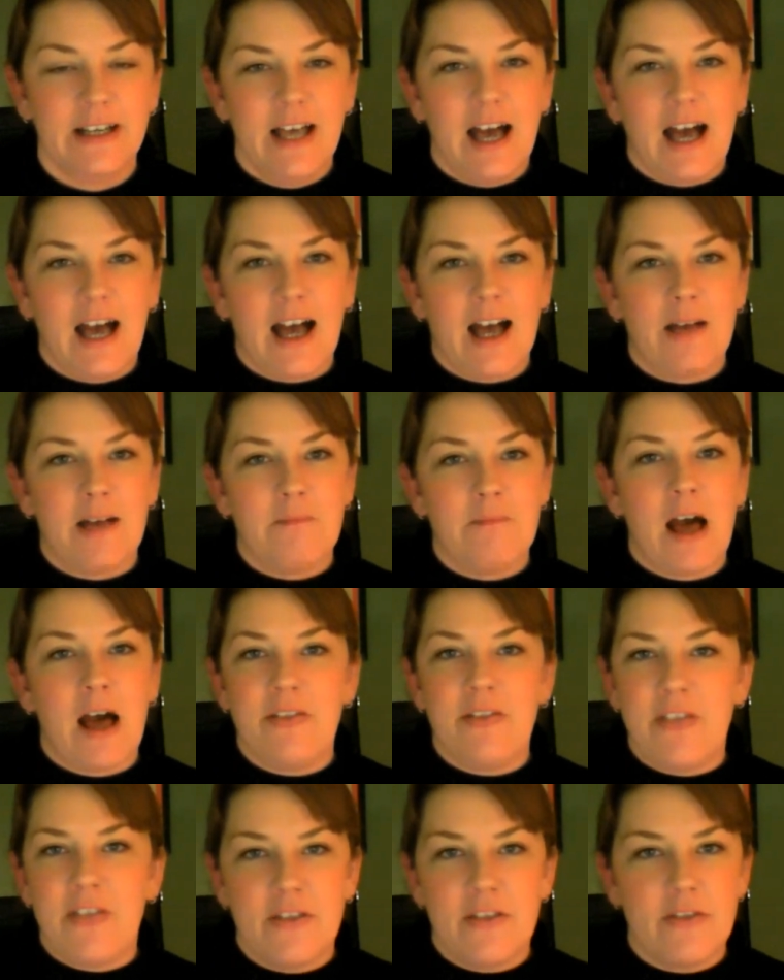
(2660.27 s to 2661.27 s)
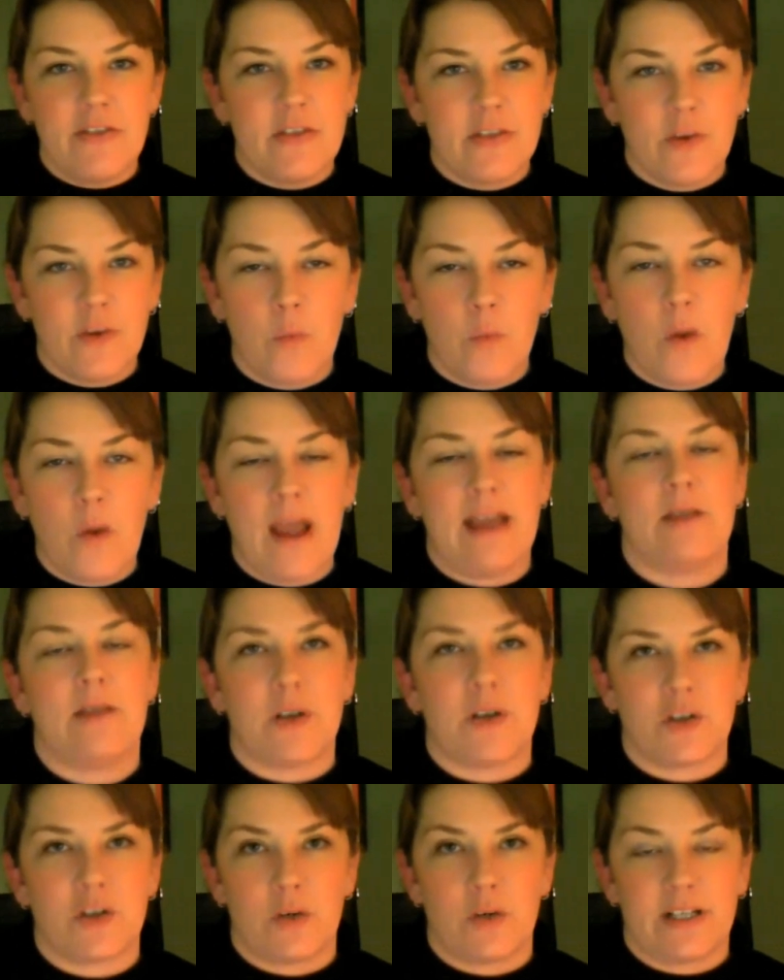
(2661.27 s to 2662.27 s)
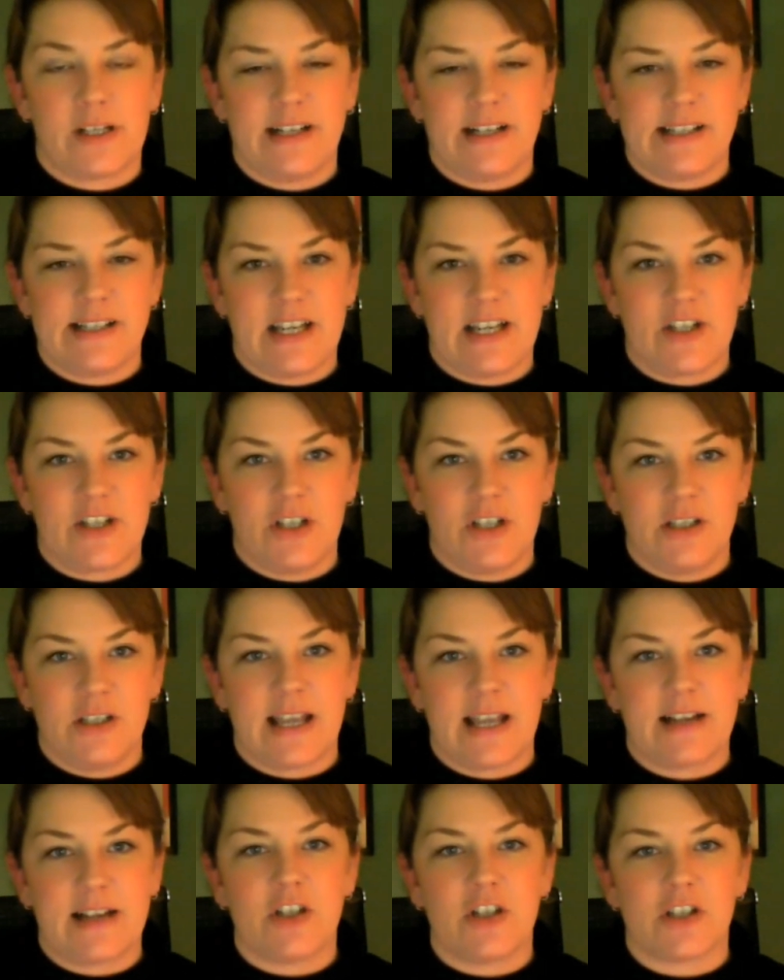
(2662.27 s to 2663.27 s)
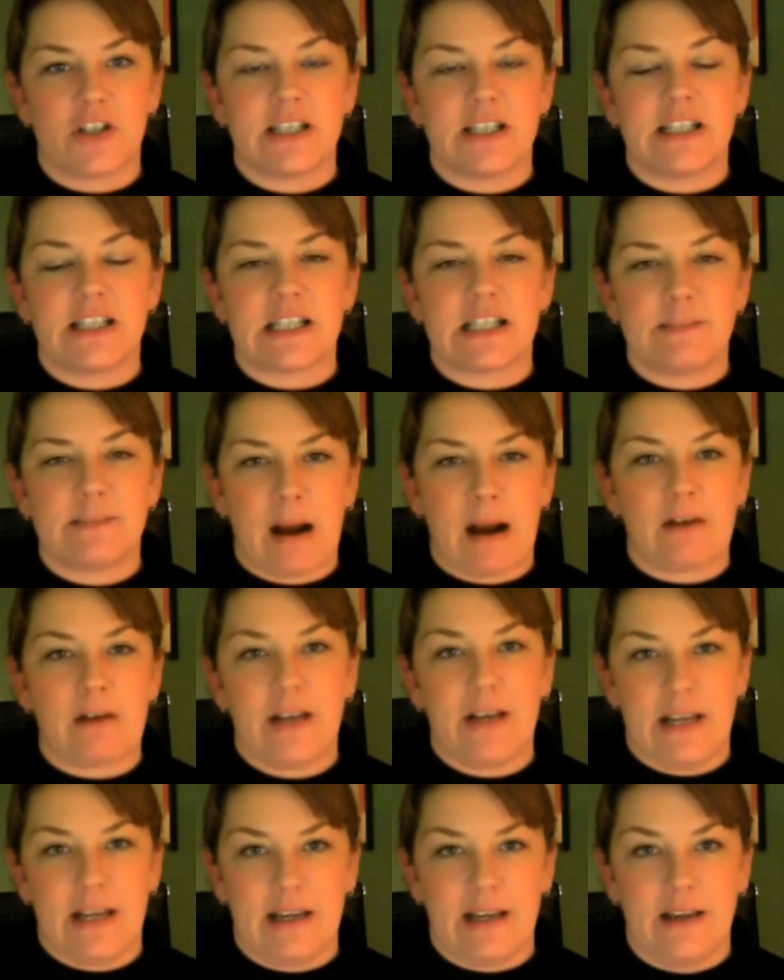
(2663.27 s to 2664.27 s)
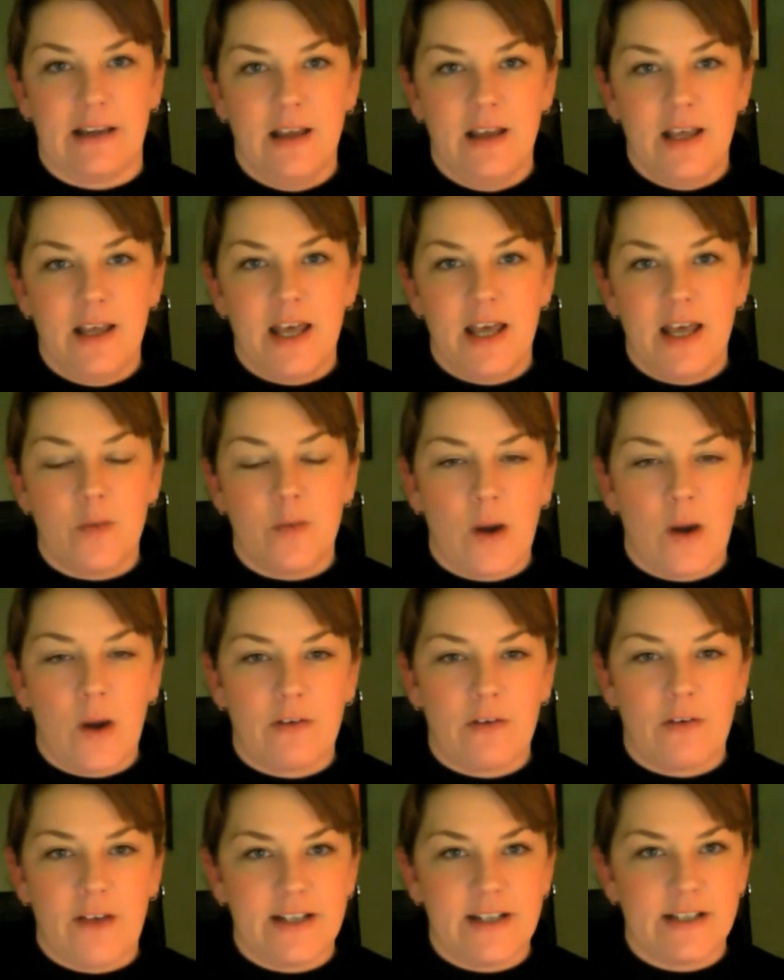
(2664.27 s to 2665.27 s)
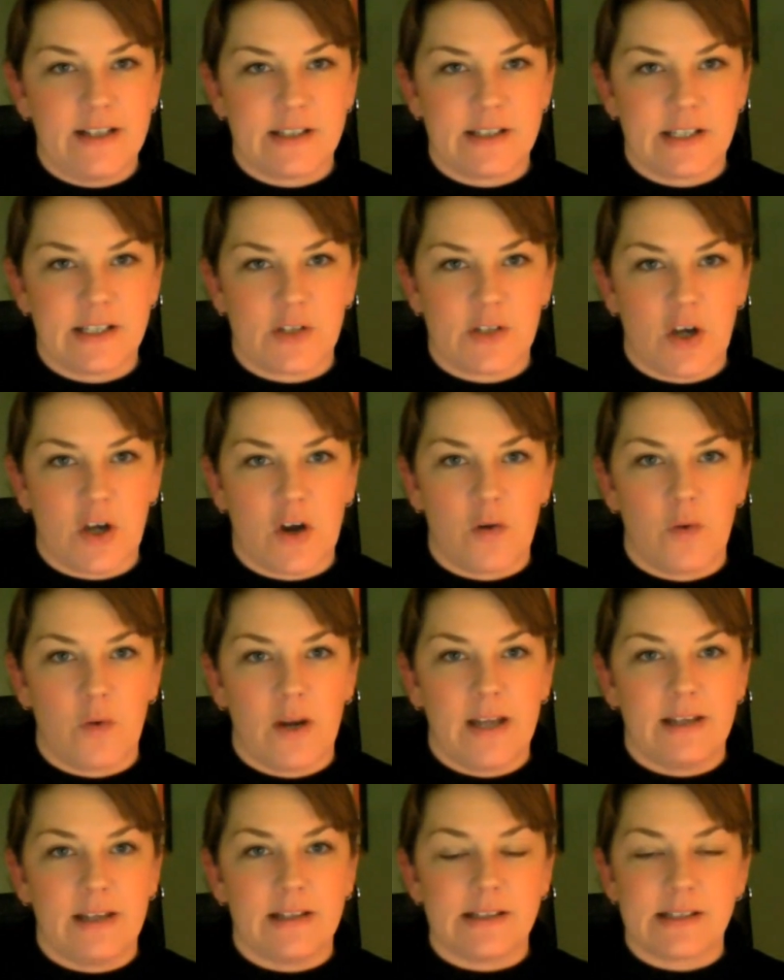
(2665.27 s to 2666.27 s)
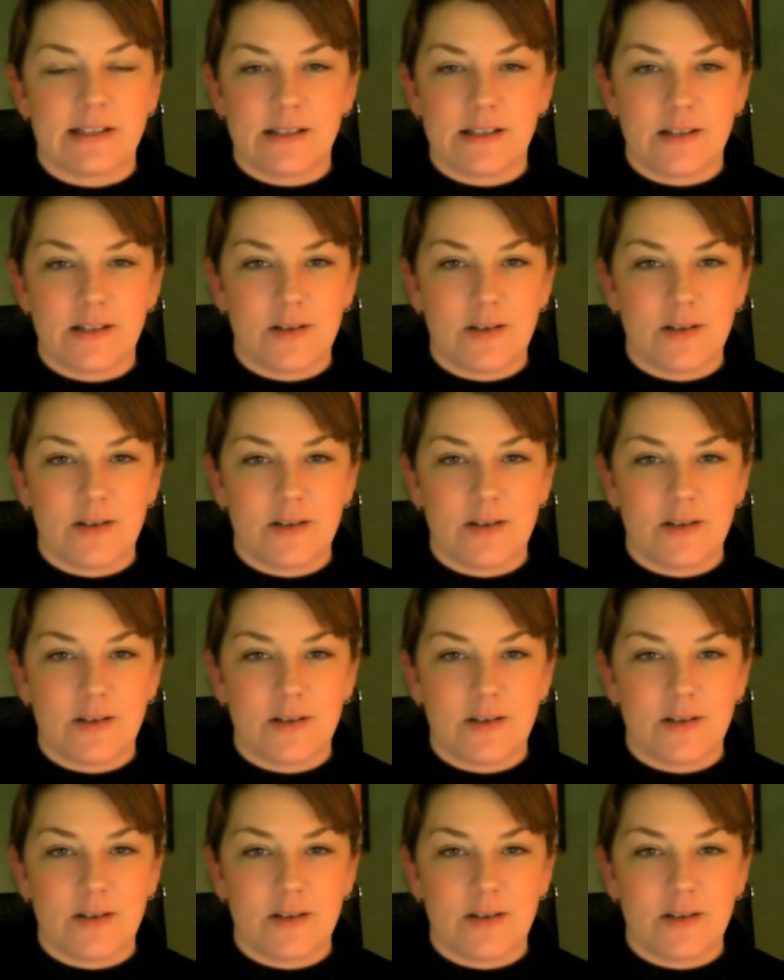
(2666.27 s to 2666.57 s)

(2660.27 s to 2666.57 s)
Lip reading: And then the way in which organizations, like just the disparity in where finances go, it is,